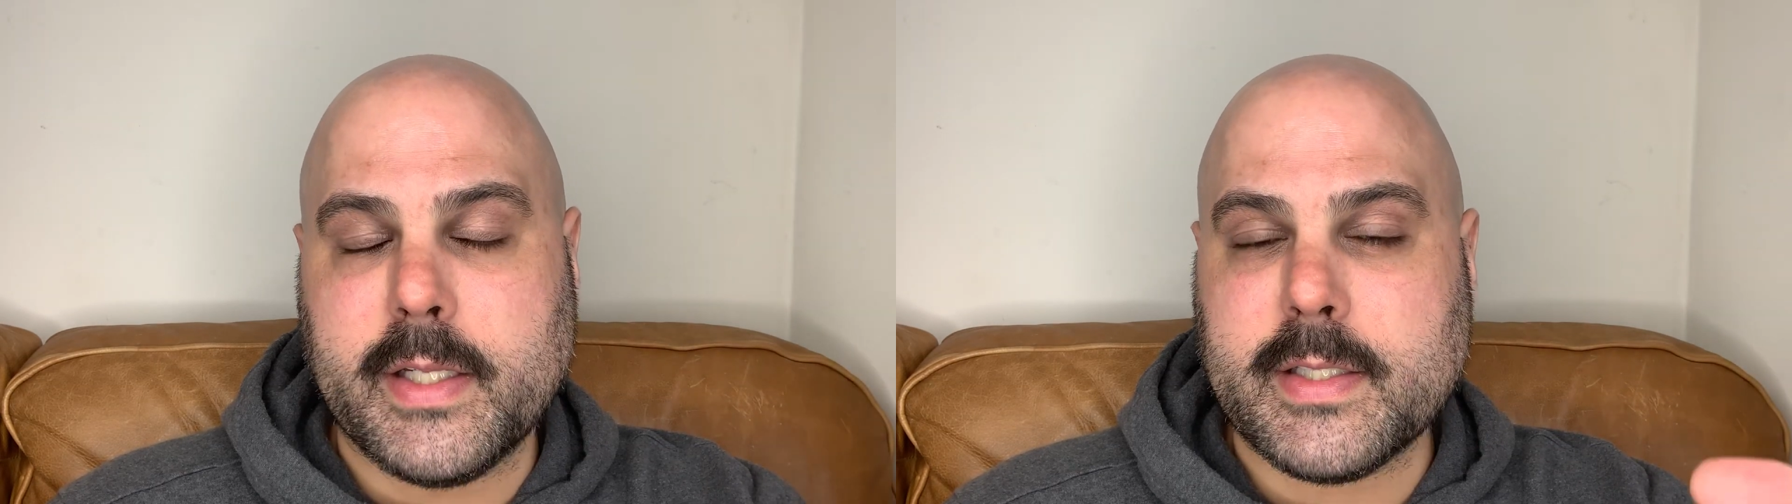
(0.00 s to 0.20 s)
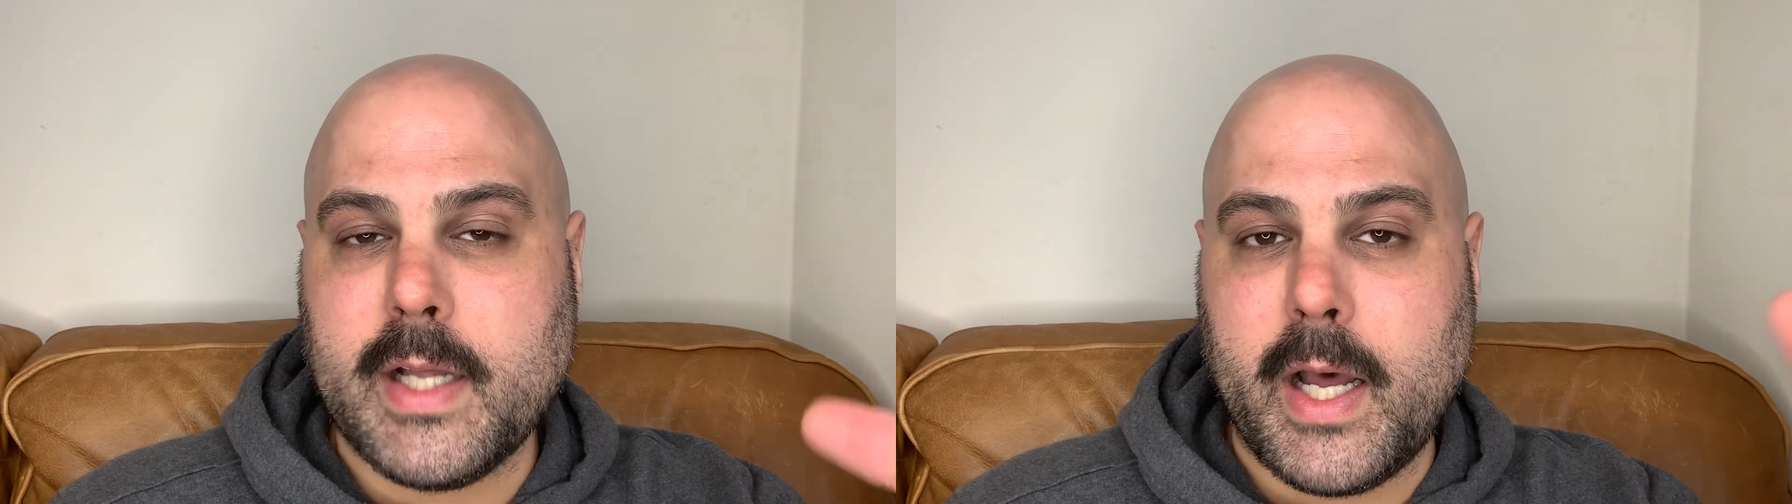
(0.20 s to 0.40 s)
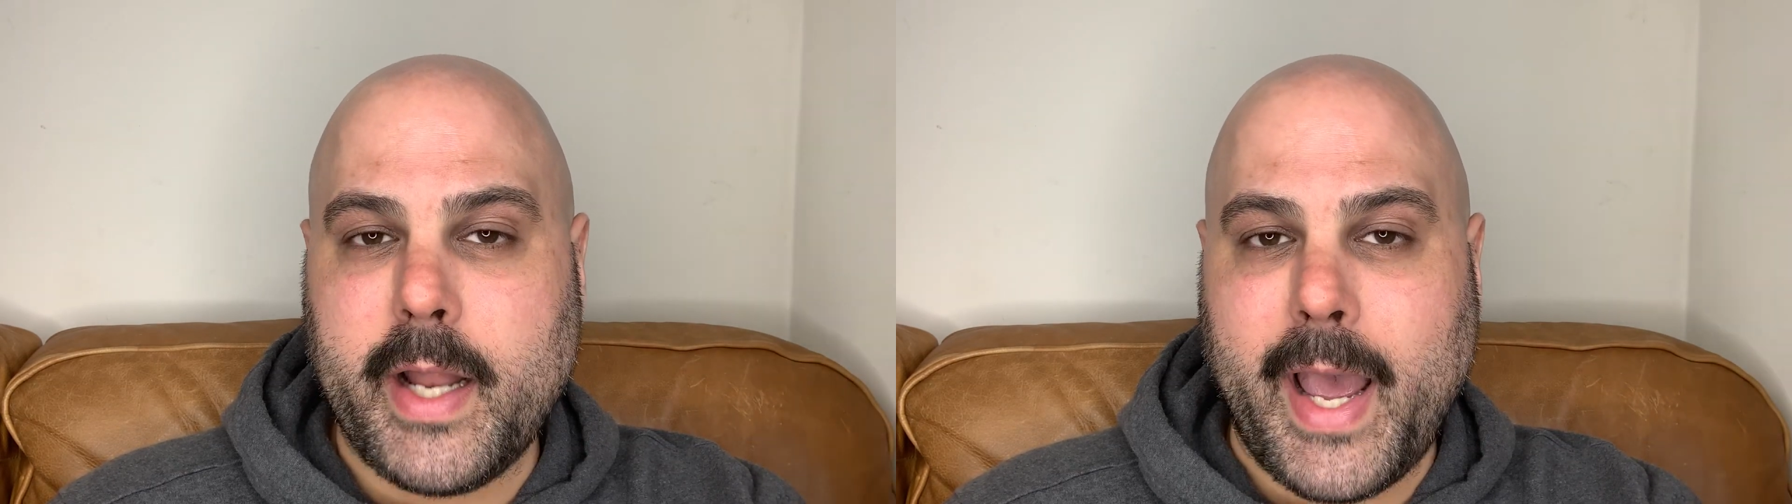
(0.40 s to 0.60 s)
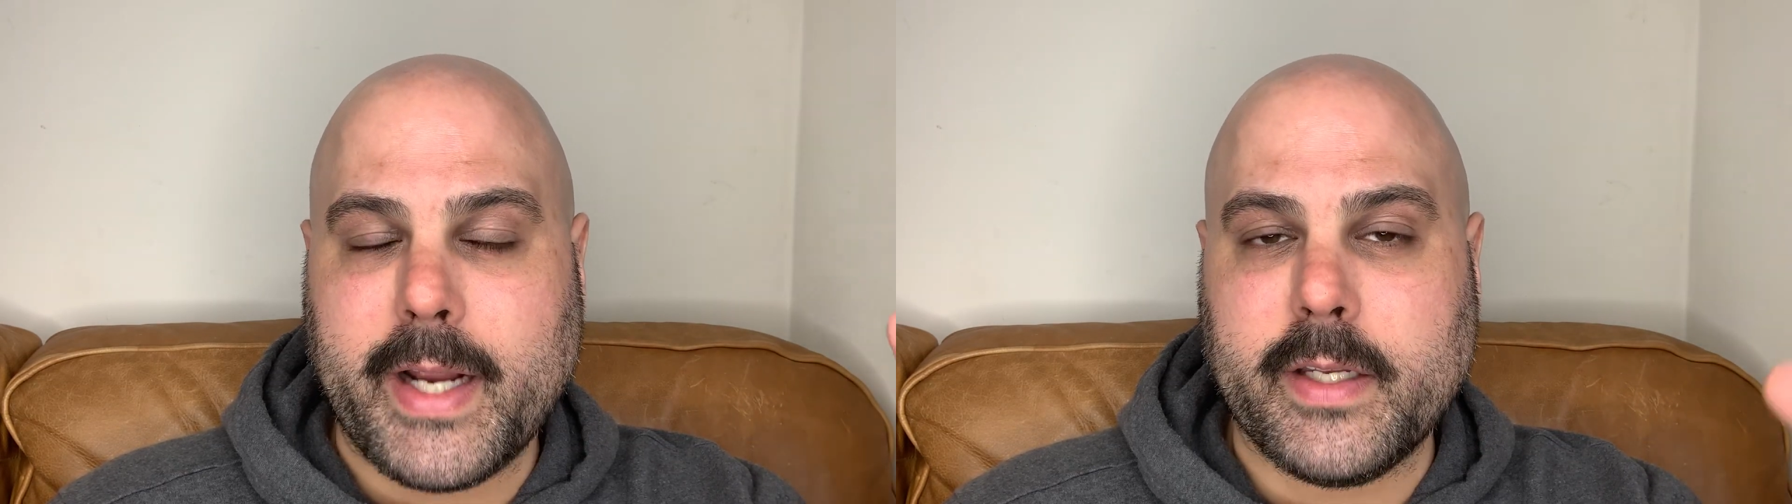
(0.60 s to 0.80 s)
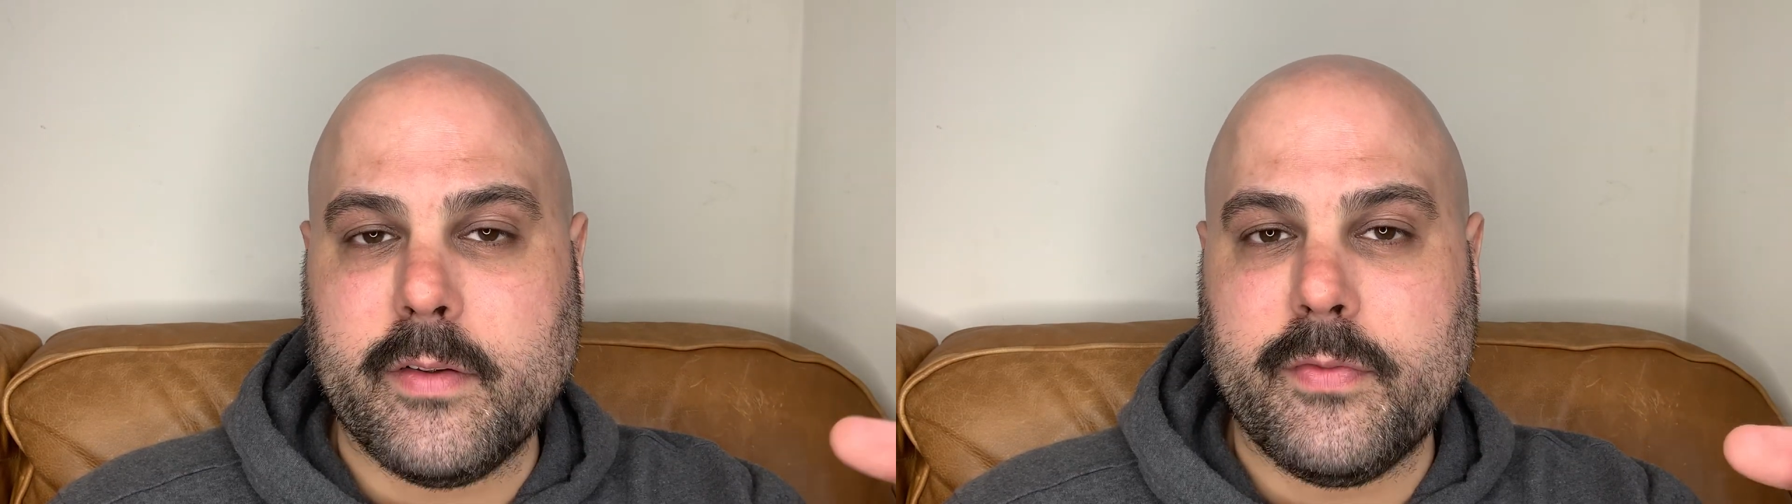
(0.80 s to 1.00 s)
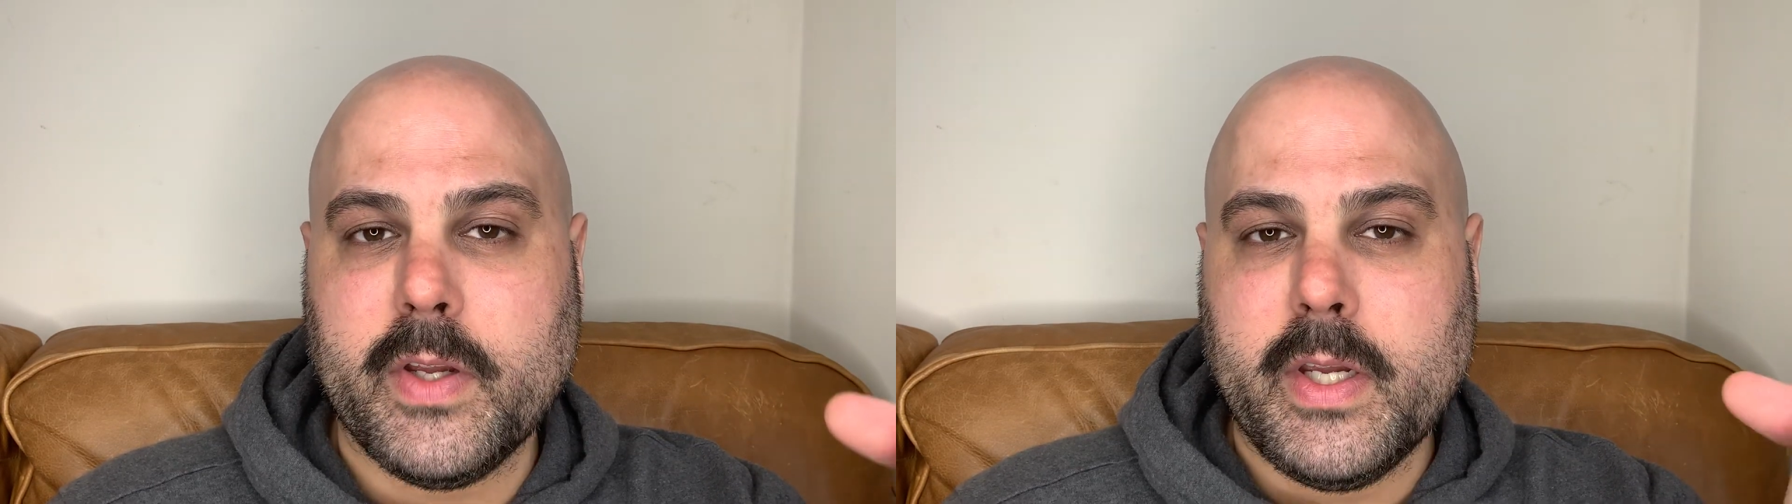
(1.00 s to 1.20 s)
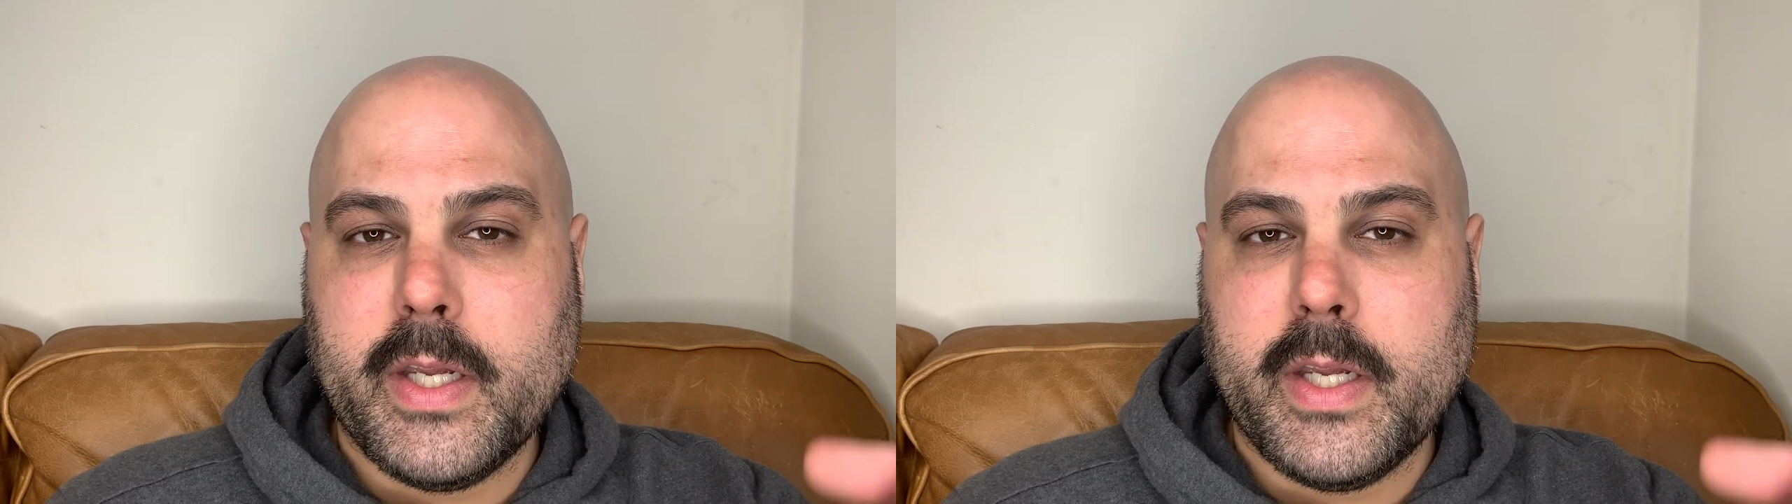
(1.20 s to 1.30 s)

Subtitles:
It's not active